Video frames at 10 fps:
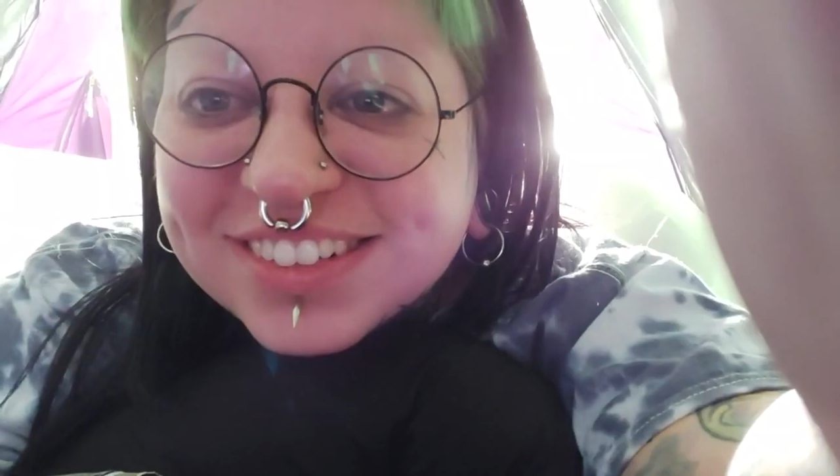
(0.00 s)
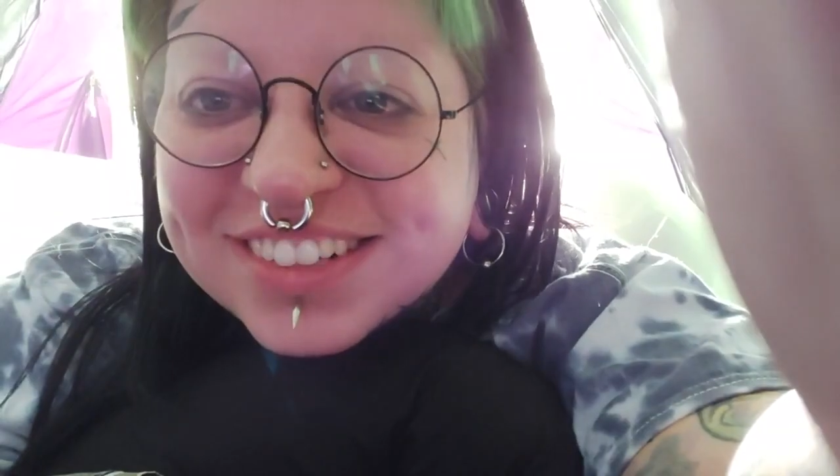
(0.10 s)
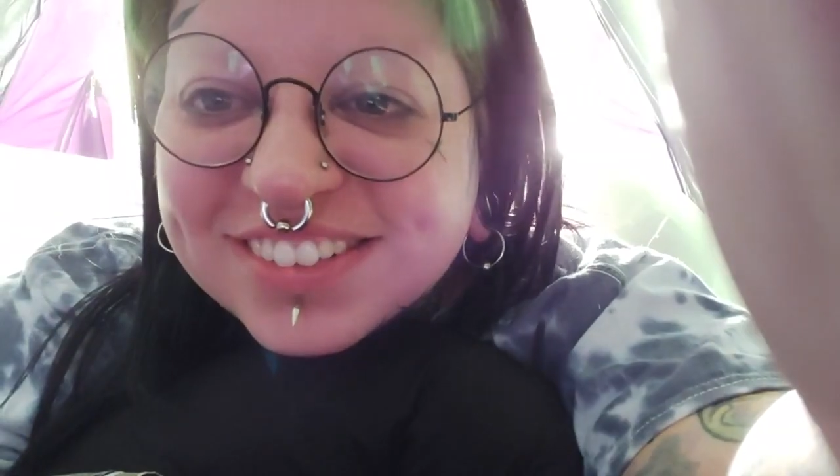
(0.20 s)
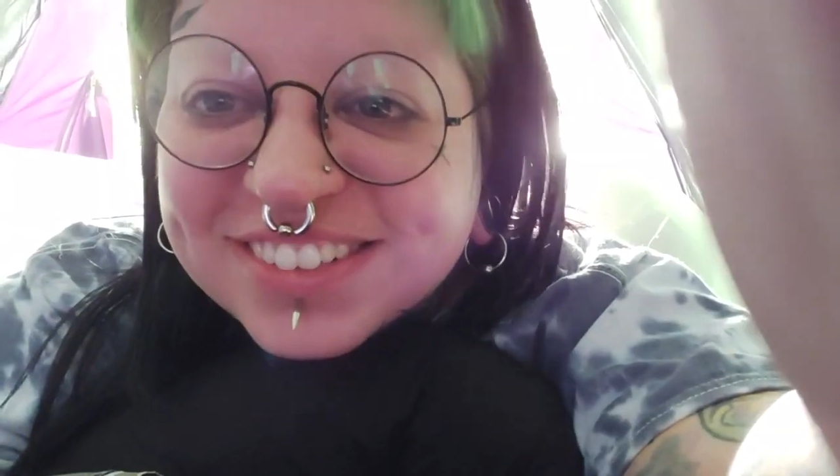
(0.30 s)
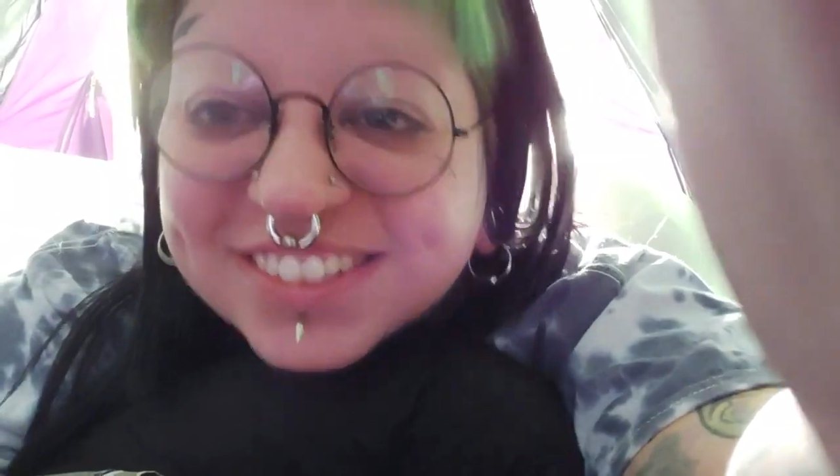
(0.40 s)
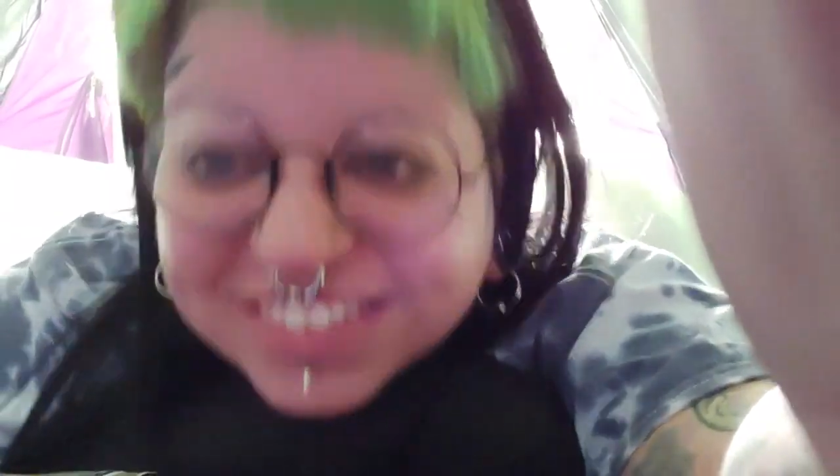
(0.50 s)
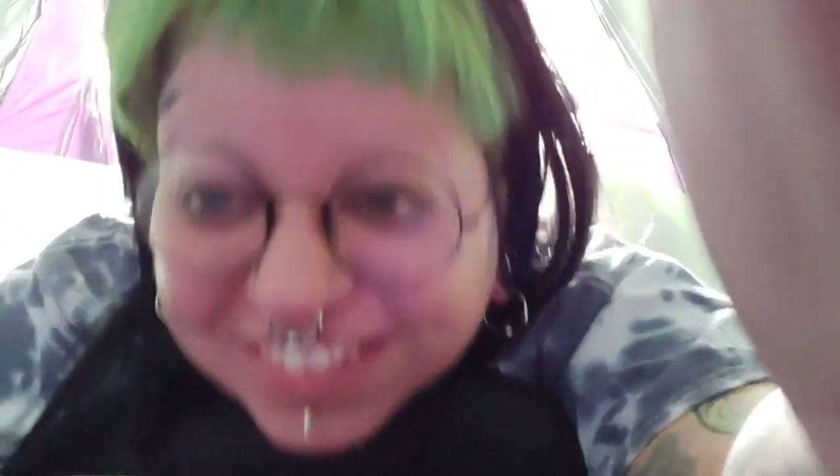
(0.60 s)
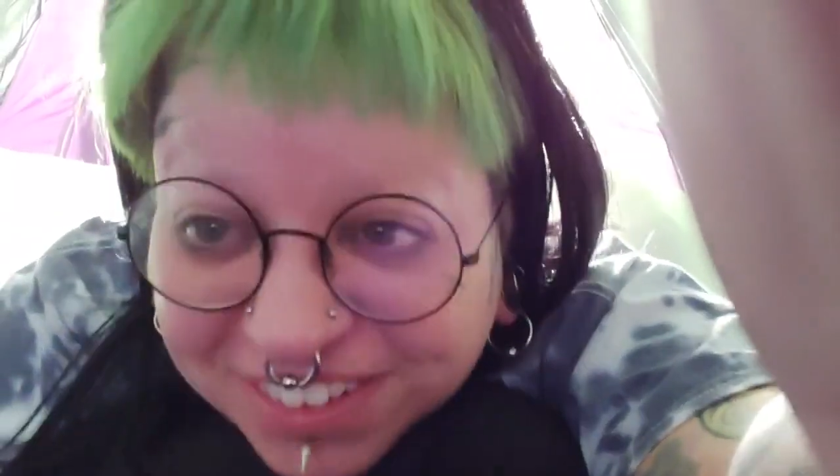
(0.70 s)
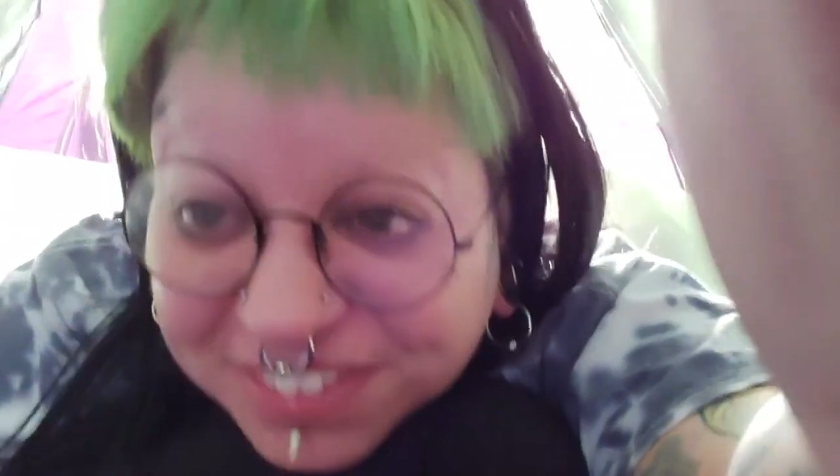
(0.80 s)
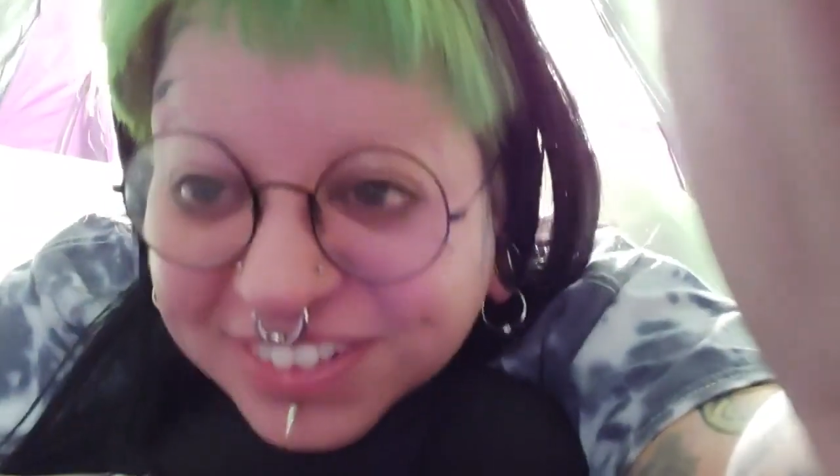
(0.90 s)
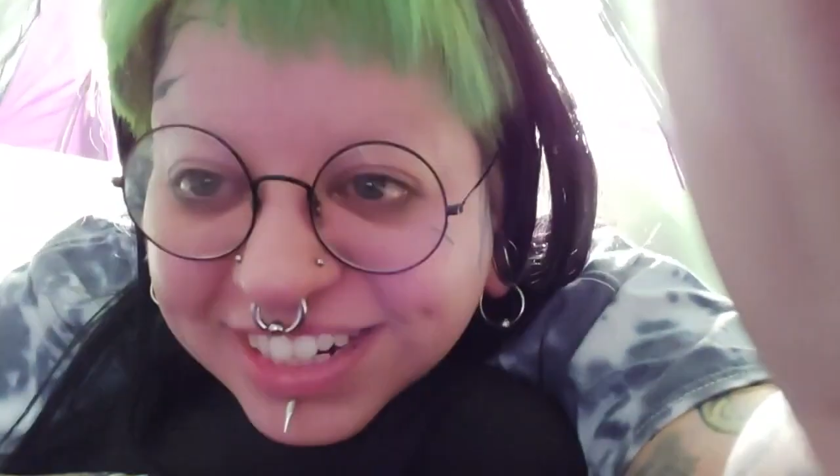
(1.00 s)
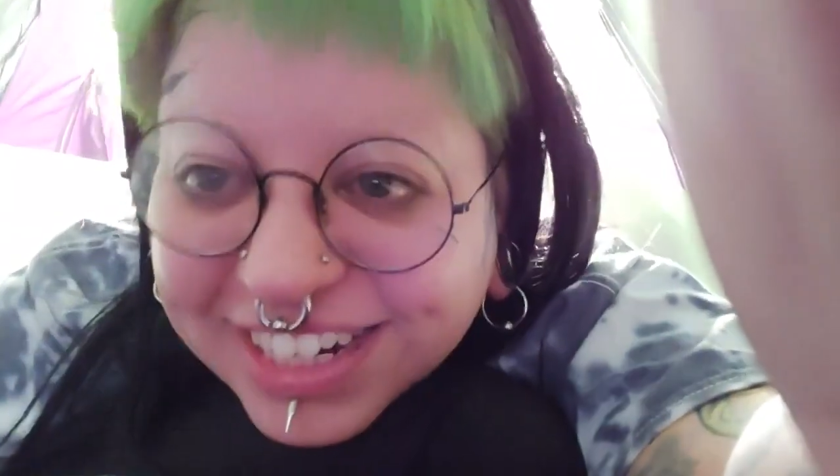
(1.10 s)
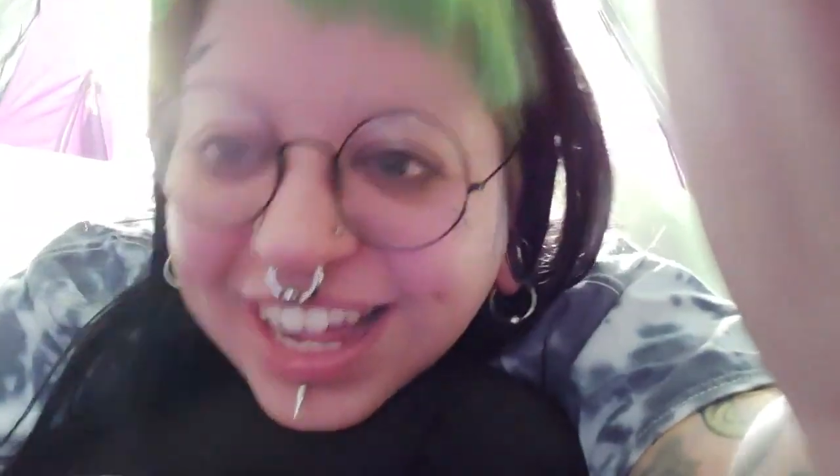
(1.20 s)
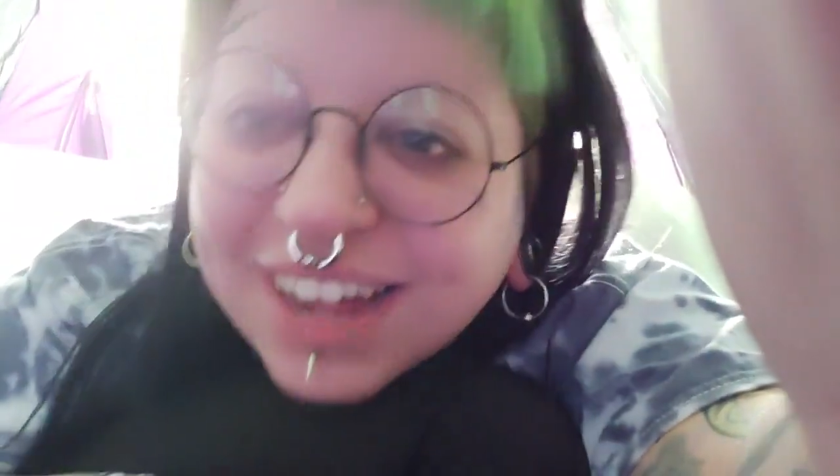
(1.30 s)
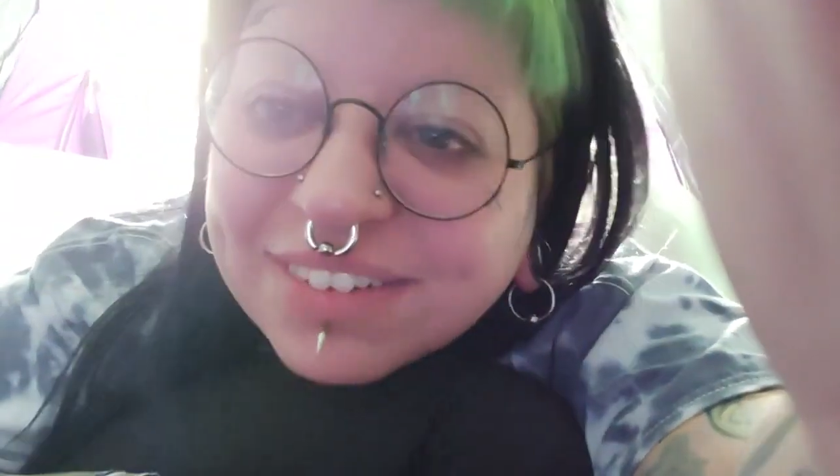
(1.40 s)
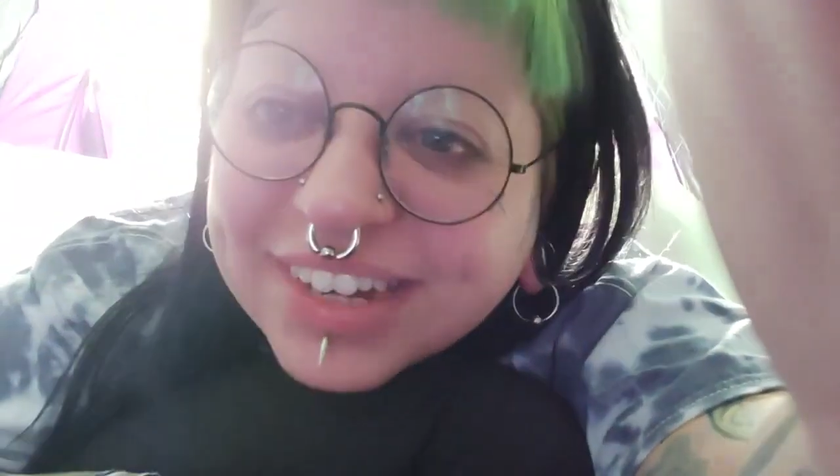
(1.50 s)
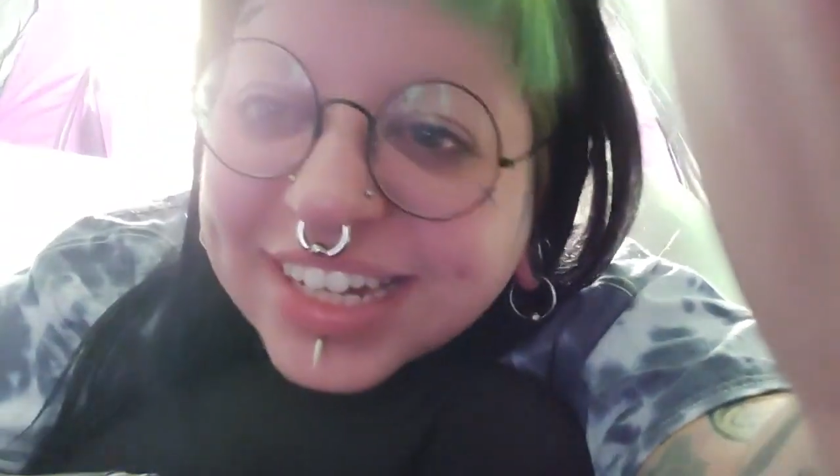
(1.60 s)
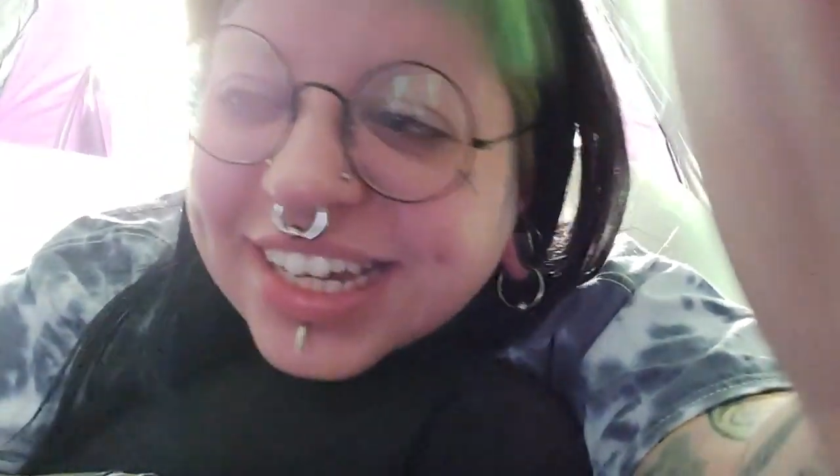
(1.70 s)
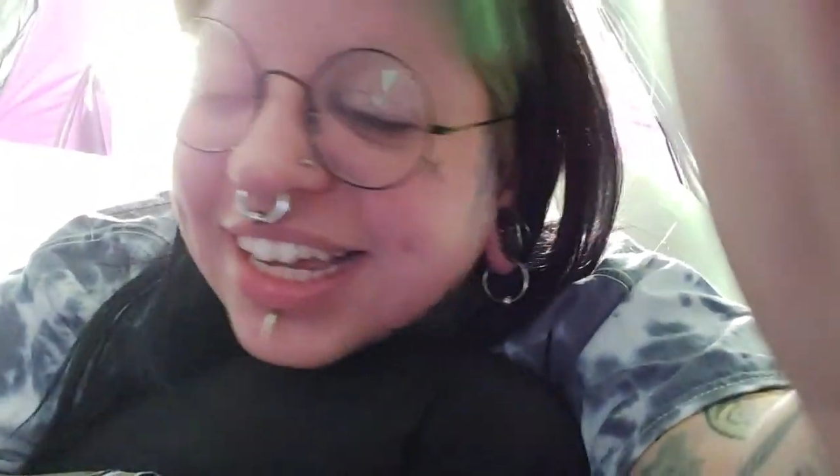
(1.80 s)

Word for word: I'm just so freaking happy.